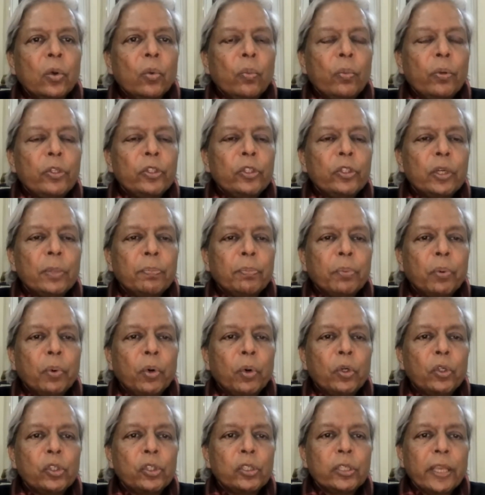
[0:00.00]
which
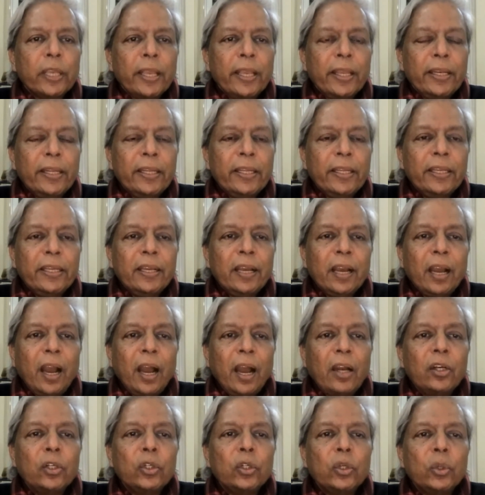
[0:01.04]
reports any
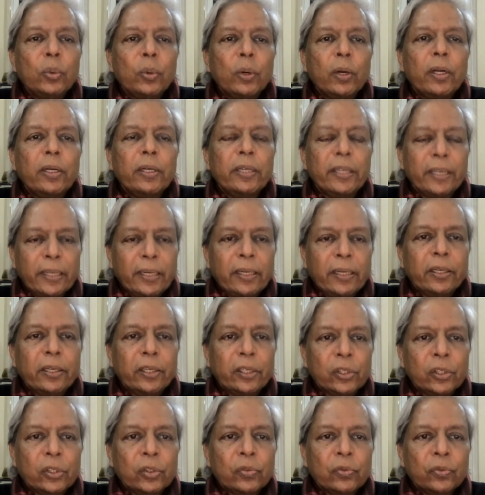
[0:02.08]
untoward
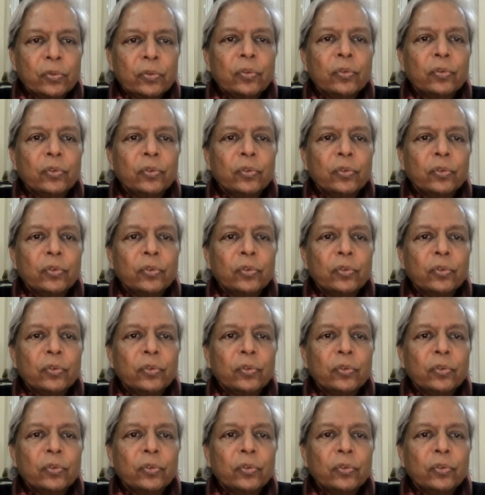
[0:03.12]
illness.